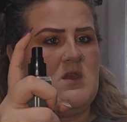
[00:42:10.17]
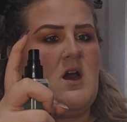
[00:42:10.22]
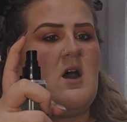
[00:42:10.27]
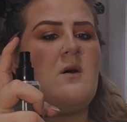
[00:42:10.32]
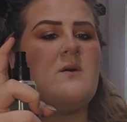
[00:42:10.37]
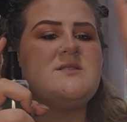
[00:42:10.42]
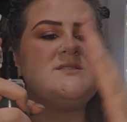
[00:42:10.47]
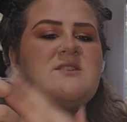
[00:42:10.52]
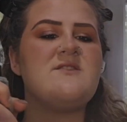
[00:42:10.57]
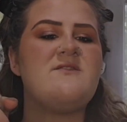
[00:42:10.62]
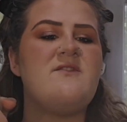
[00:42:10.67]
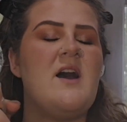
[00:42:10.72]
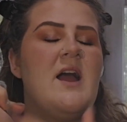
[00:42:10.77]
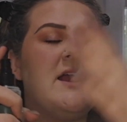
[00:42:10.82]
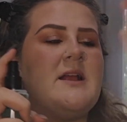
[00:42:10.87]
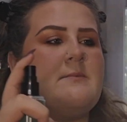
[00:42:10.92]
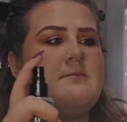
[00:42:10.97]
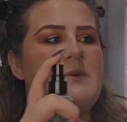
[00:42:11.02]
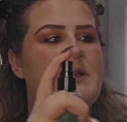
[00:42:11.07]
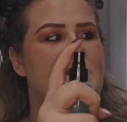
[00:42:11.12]
Oh, it's a
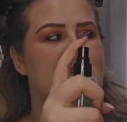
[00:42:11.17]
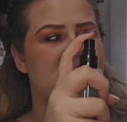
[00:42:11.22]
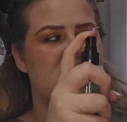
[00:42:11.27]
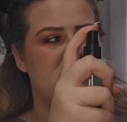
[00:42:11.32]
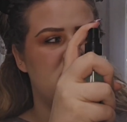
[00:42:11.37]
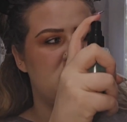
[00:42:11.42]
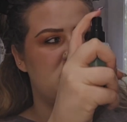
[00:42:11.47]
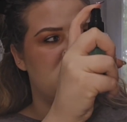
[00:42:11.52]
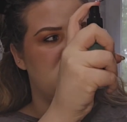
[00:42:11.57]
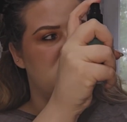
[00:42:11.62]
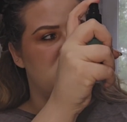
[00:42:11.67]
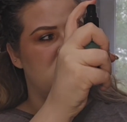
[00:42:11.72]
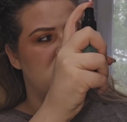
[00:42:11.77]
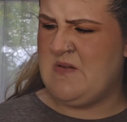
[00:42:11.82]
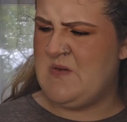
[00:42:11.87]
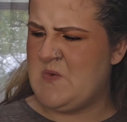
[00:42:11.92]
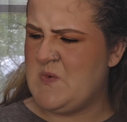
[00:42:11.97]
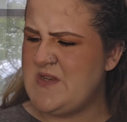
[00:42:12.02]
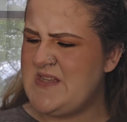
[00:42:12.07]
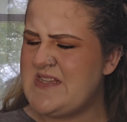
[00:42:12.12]
fine mist.
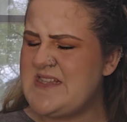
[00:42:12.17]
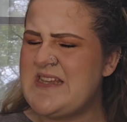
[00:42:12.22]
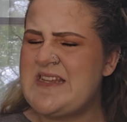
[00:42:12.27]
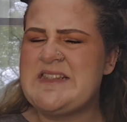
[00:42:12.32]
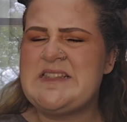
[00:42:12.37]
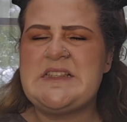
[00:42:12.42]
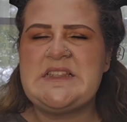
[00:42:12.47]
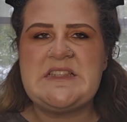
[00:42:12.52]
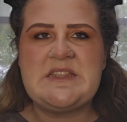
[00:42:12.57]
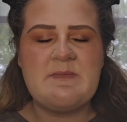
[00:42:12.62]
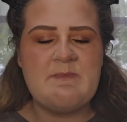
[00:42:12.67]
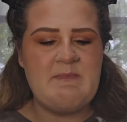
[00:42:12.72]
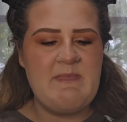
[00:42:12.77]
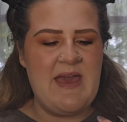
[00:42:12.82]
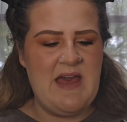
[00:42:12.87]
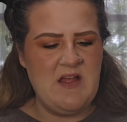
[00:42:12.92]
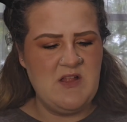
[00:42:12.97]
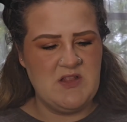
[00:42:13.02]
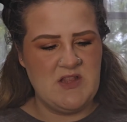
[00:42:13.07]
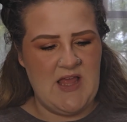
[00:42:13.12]
What does that
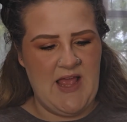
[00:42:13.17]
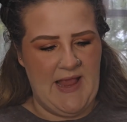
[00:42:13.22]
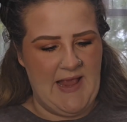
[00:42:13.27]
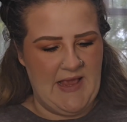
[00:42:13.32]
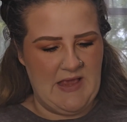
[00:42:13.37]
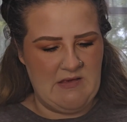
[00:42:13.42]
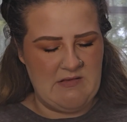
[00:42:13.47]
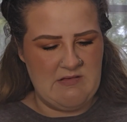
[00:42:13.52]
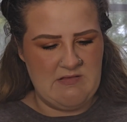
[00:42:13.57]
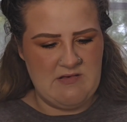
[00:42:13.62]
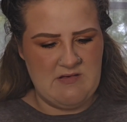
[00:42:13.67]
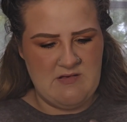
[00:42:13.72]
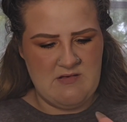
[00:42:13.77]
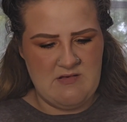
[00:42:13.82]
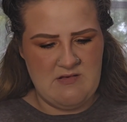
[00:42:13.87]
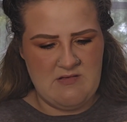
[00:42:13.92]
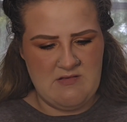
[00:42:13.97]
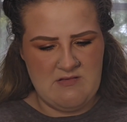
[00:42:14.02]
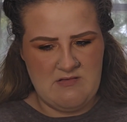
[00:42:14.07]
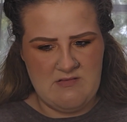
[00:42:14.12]
smell like?
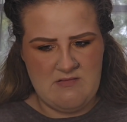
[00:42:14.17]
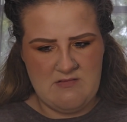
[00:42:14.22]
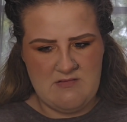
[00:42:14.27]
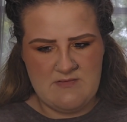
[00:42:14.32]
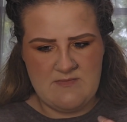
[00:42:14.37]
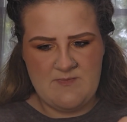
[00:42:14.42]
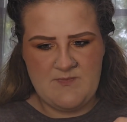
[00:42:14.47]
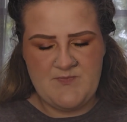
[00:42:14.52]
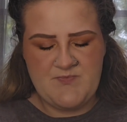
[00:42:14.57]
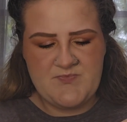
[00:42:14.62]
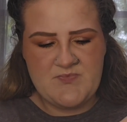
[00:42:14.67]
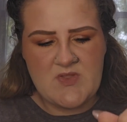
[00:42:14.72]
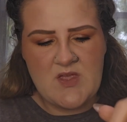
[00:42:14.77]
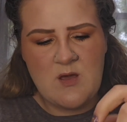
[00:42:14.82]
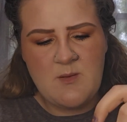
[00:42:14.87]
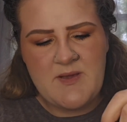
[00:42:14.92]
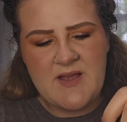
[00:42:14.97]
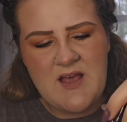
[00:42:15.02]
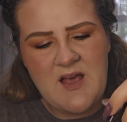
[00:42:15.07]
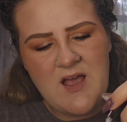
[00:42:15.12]

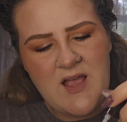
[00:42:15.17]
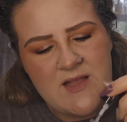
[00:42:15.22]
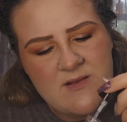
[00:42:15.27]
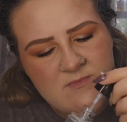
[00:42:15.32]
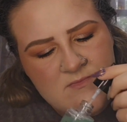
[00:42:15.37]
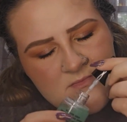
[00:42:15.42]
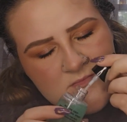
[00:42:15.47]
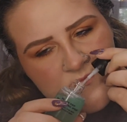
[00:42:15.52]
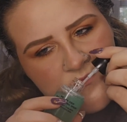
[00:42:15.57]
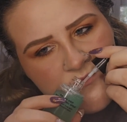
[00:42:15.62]
Oh my god.